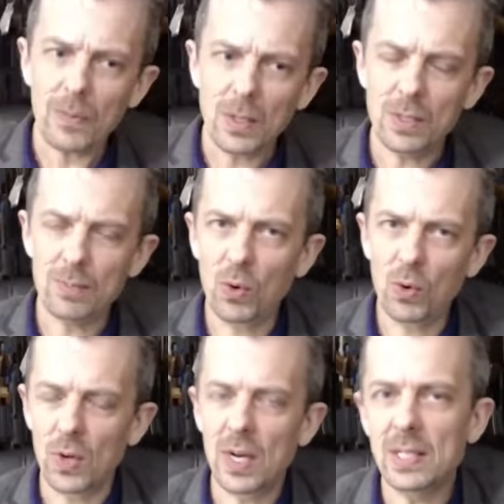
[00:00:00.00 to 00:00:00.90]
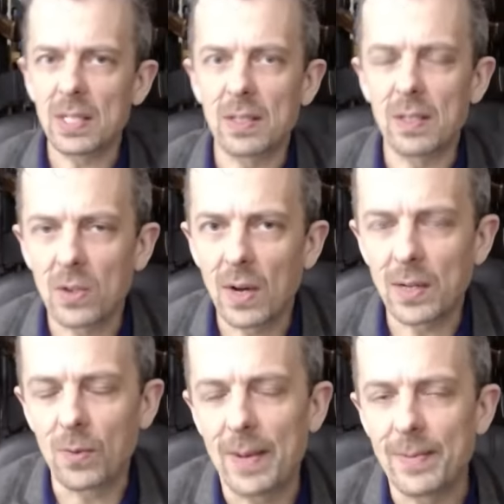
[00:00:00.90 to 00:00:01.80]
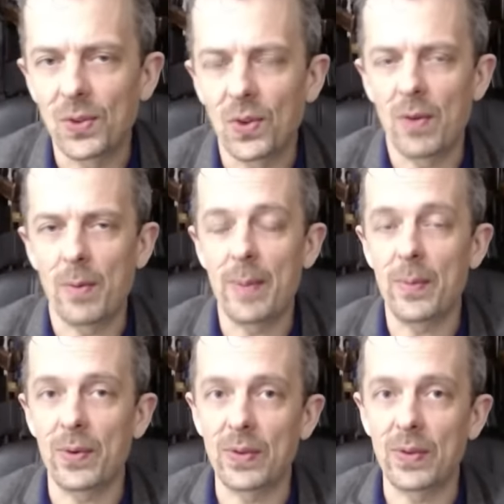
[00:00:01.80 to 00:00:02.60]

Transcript: There's more variety to the Titan weapons than I remember in this